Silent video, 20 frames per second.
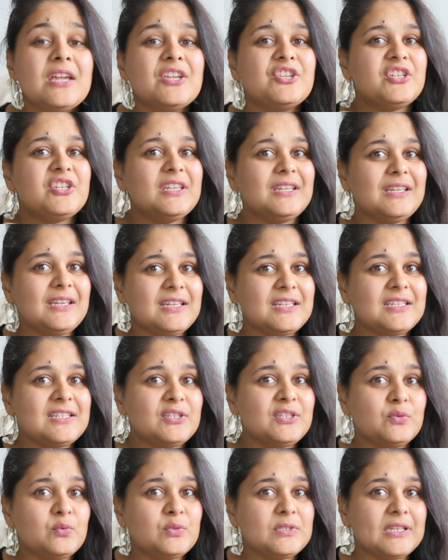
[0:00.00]
She
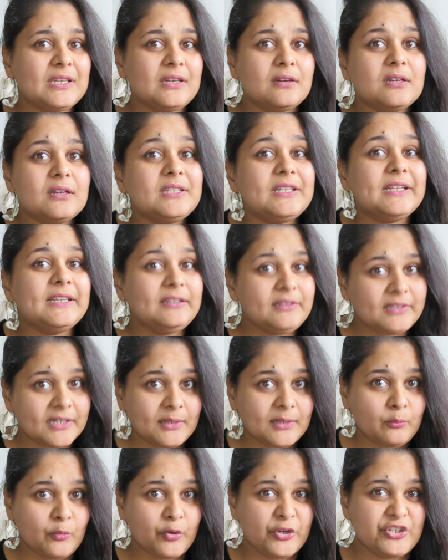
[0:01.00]
is using a
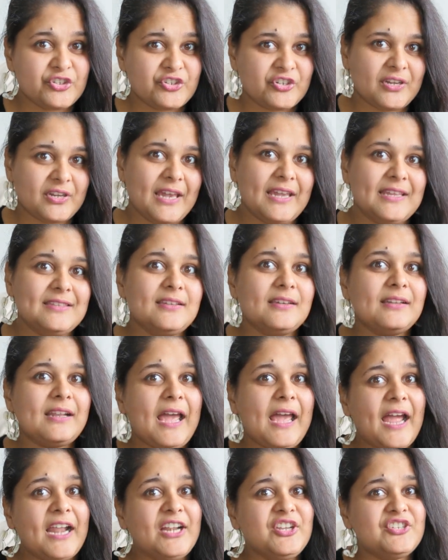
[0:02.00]
tinted moisturizer
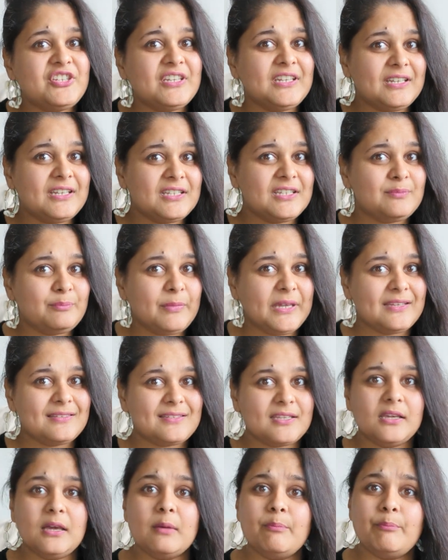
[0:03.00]
and she is
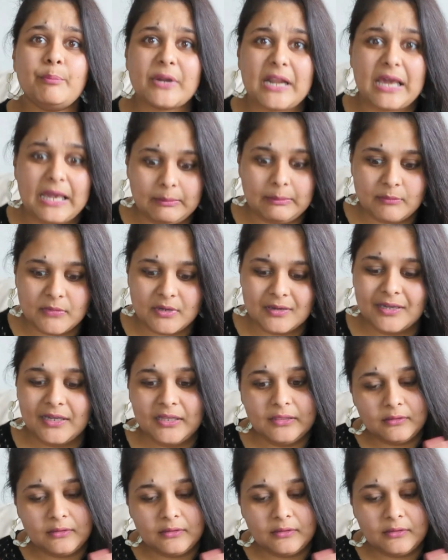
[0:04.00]
mixing a primer in